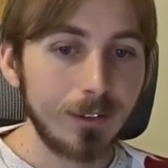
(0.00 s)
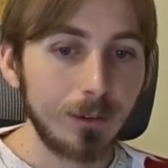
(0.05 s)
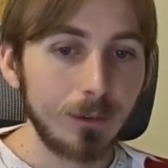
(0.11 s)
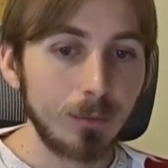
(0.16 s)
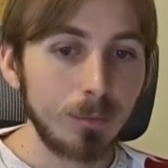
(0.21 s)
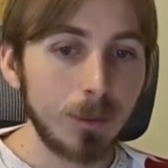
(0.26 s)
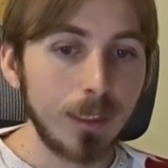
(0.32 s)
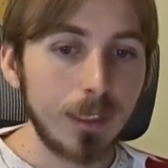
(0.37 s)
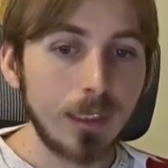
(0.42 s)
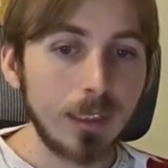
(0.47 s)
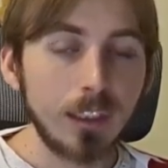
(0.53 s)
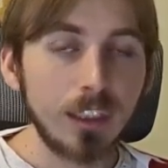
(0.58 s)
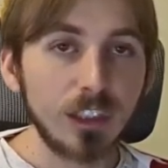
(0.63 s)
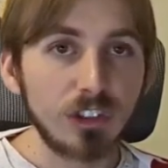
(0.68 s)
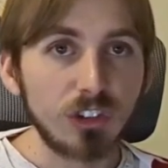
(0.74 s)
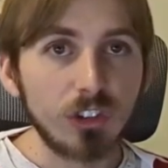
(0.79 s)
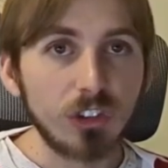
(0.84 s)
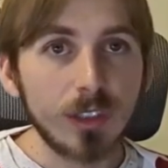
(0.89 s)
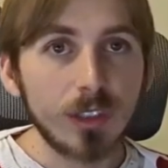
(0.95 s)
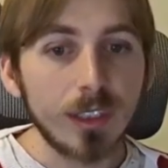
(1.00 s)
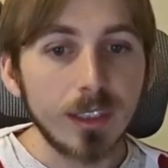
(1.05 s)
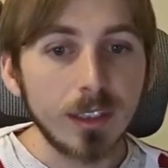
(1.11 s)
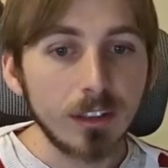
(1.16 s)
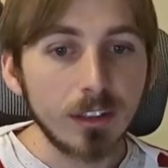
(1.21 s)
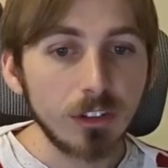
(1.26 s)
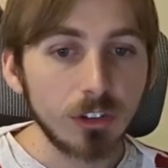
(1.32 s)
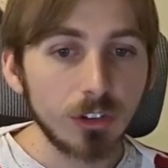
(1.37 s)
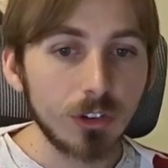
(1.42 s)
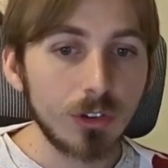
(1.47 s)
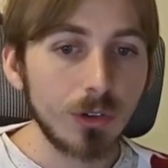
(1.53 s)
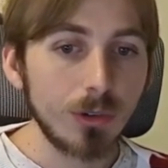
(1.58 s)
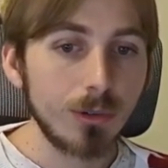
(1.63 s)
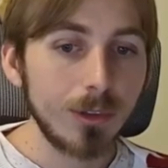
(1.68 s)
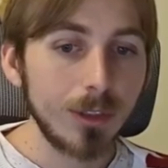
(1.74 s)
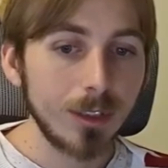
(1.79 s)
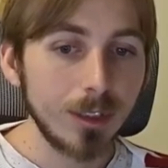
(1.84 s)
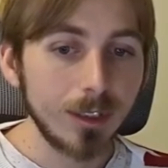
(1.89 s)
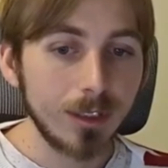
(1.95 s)
little pinkish tinge
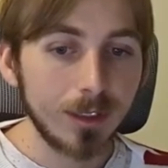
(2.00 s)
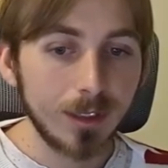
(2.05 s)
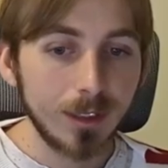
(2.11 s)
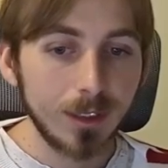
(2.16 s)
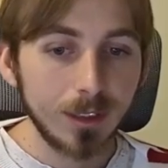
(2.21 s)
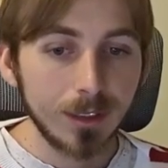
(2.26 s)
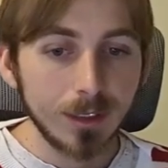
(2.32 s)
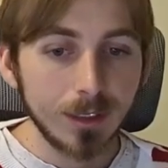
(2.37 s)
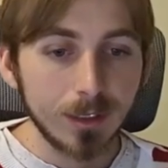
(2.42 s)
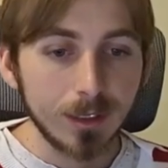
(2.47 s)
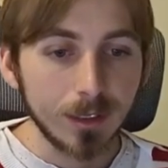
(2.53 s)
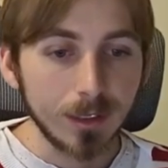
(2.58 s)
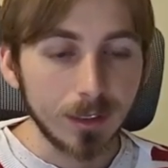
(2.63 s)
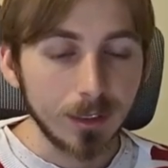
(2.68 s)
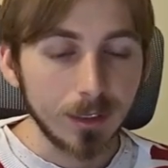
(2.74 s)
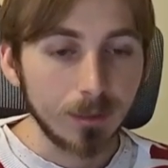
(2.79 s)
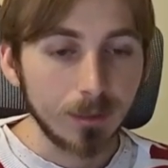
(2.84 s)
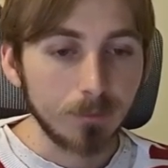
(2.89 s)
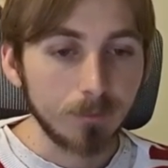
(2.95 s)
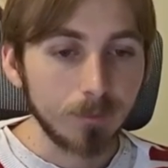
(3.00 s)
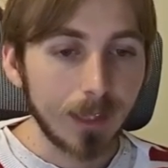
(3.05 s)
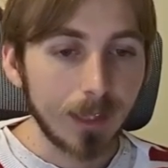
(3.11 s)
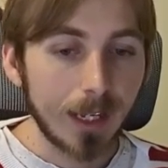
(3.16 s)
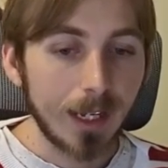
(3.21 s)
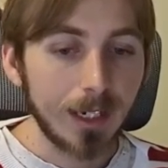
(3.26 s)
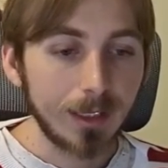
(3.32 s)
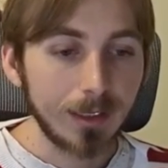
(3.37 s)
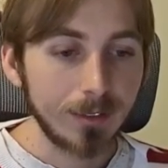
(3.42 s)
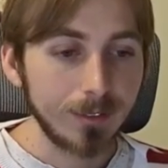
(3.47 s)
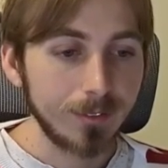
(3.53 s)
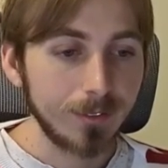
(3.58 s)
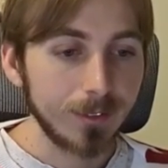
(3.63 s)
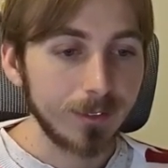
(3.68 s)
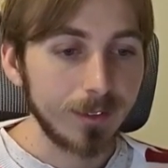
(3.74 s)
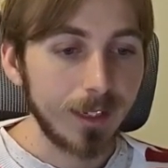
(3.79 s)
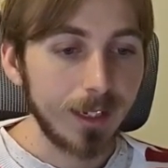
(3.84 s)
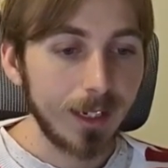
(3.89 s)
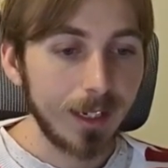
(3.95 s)
to it. Adding
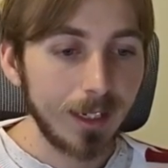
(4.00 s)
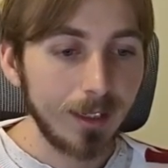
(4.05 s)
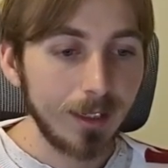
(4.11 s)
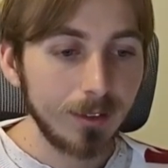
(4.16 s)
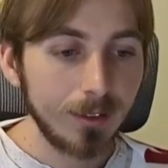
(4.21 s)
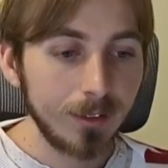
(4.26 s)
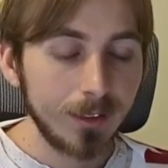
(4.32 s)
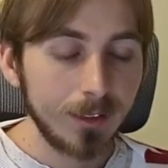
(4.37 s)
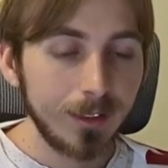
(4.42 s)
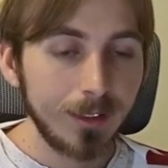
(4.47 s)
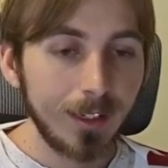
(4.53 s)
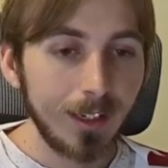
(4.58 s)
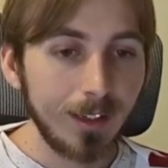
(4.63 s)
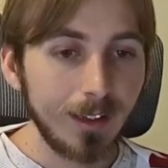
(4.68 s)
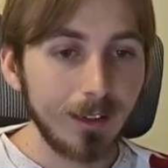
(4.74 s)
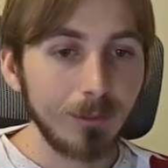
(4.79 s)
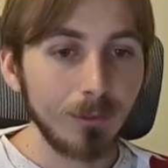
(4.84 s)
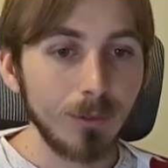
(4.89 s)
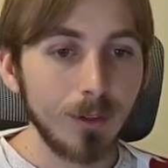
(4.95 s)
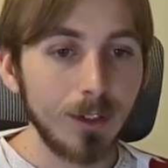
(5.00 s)
to that, and then